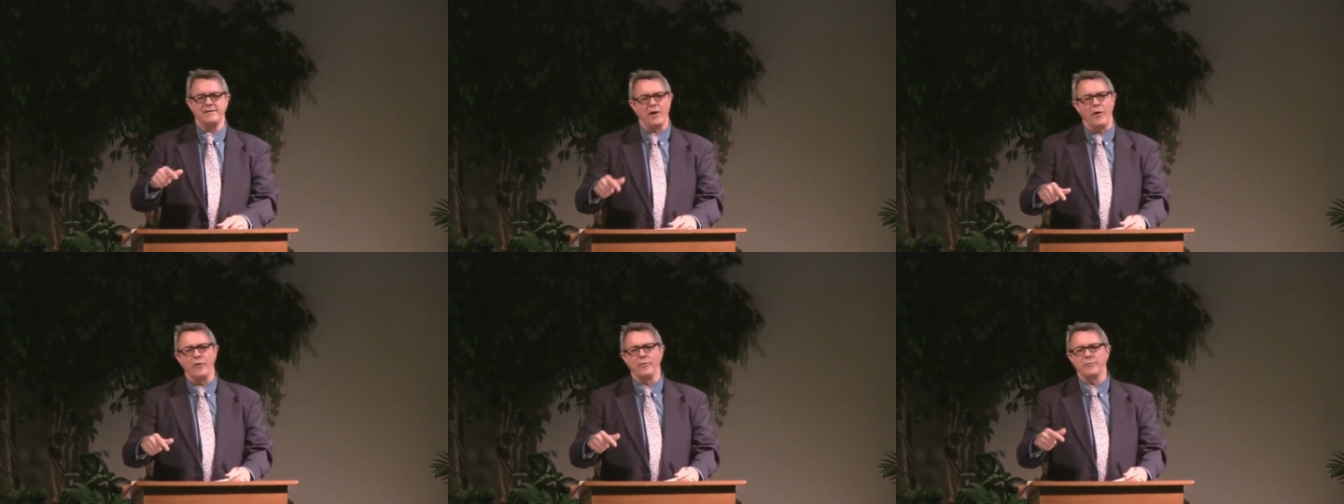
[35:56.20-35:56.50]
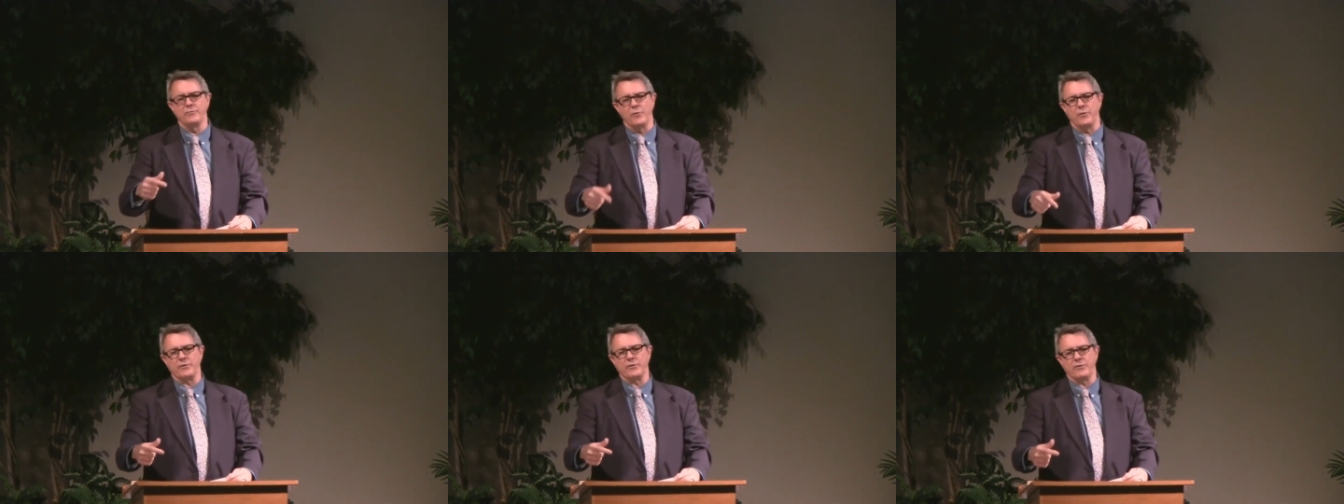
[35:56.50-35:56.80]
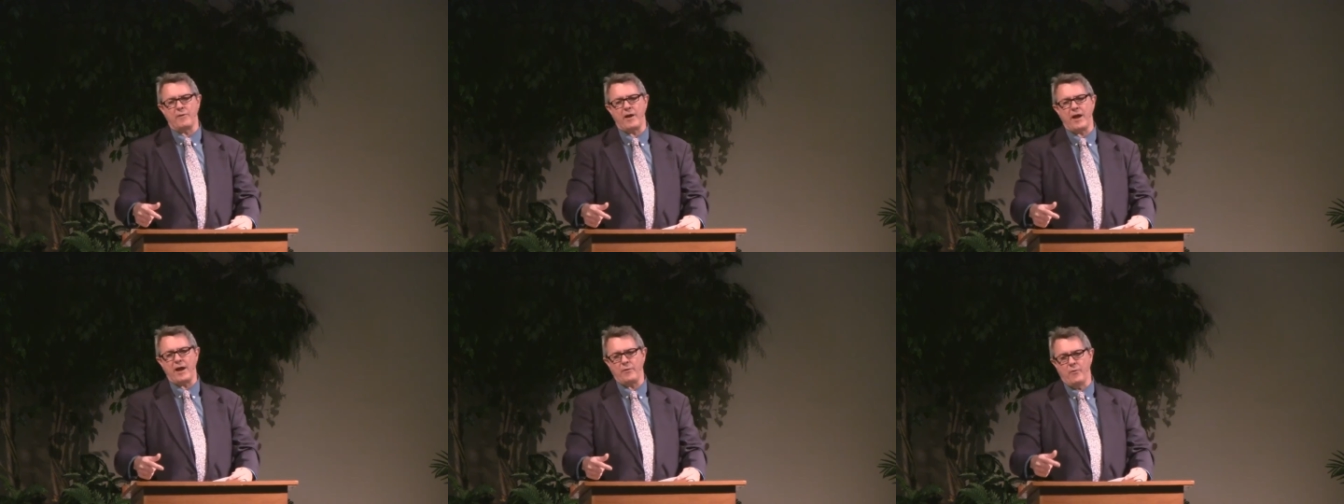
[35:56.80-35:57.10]
don't do it the
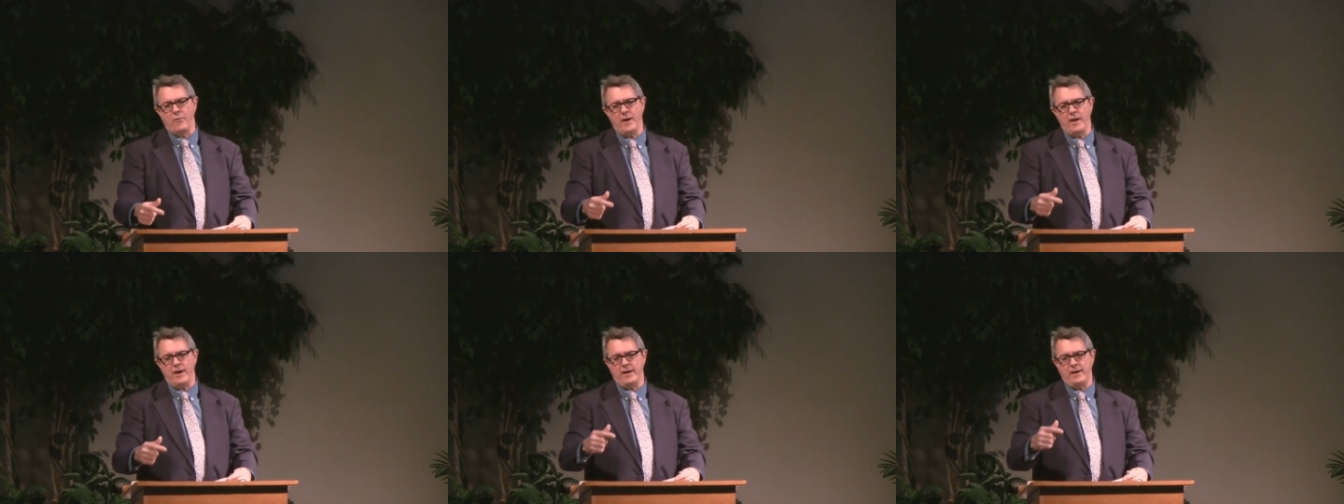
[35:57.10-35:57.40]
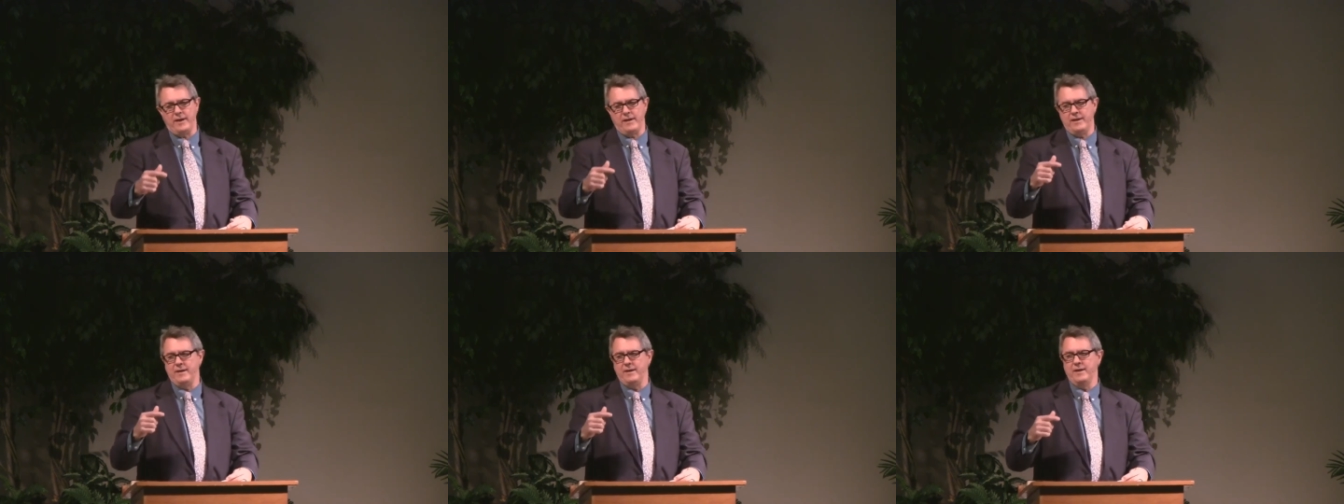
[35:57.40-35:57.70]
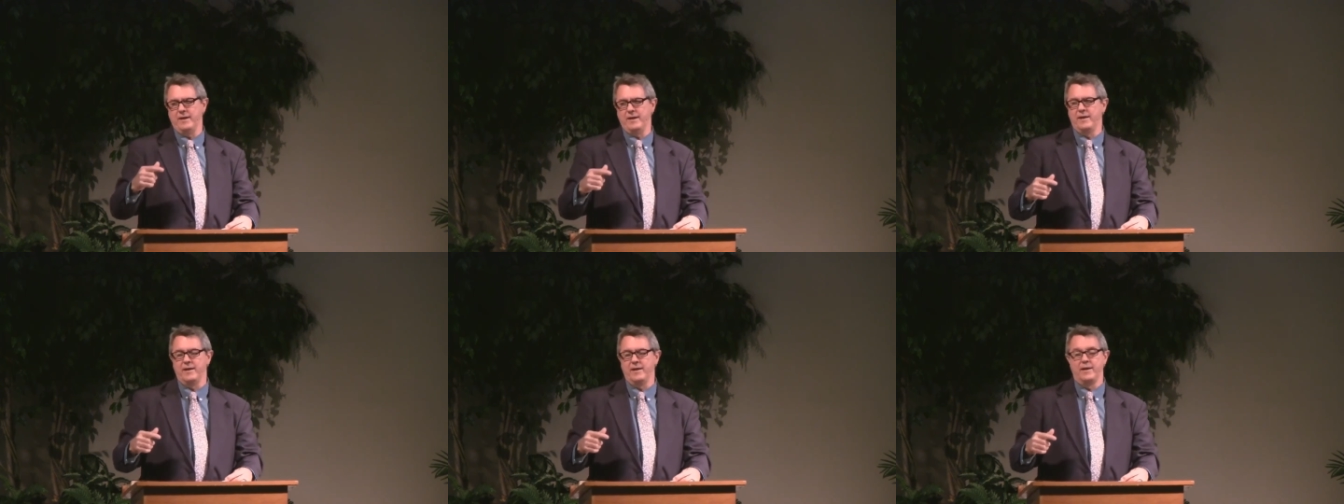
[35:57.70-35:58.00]
right way,
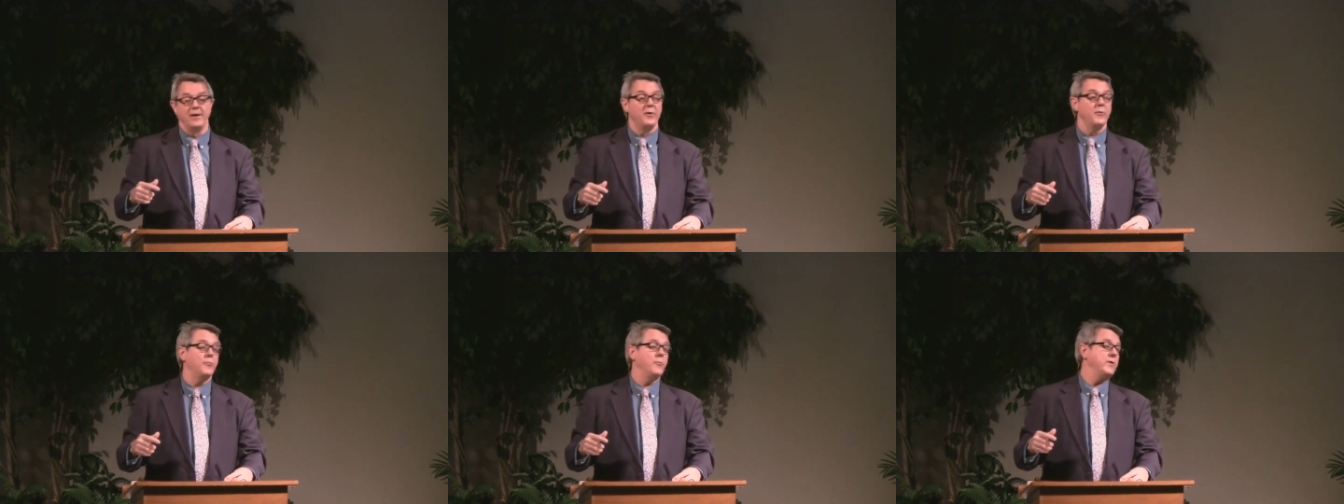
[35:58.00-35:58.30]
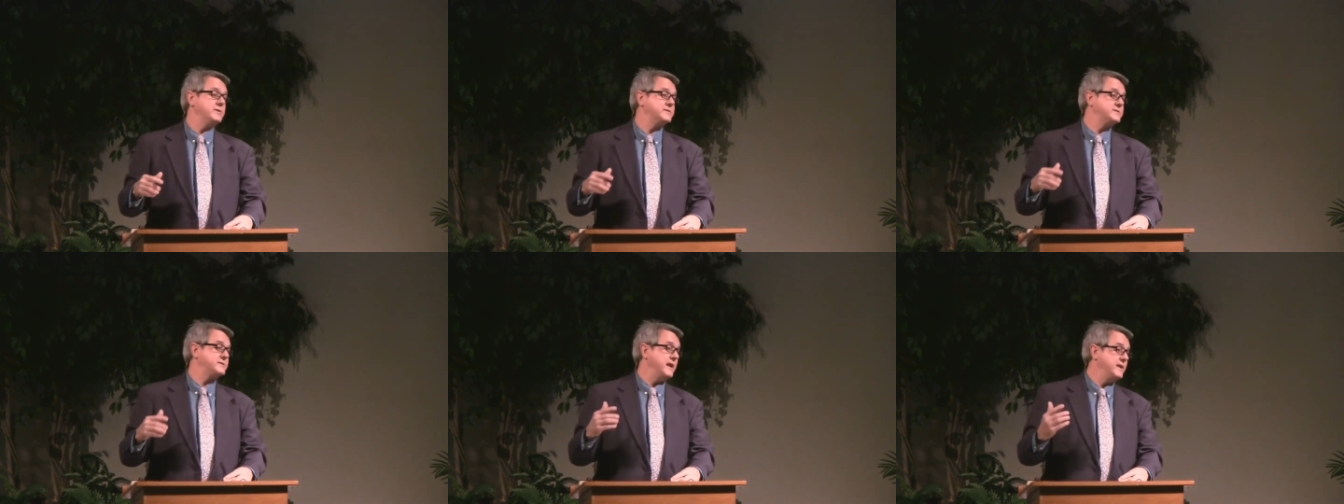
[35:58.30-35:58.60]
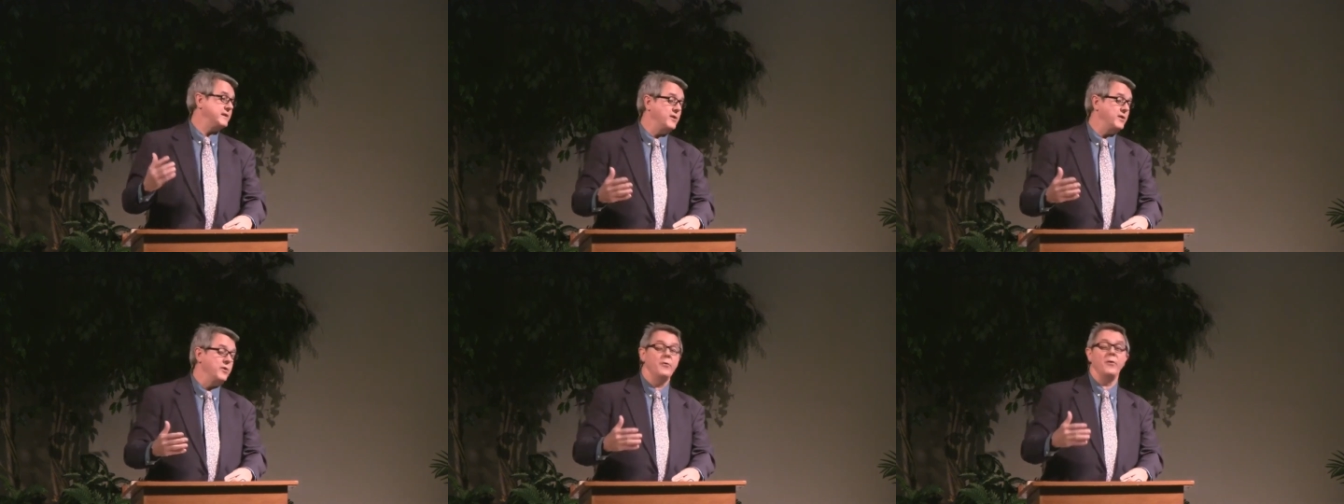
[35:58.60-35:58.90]
which they
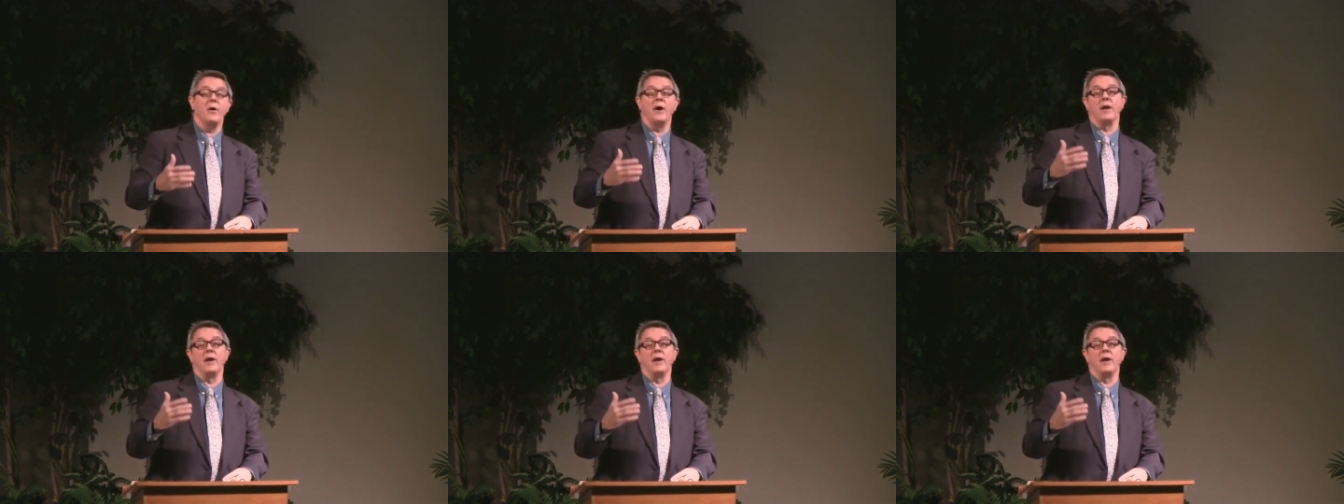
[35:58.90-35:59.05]
do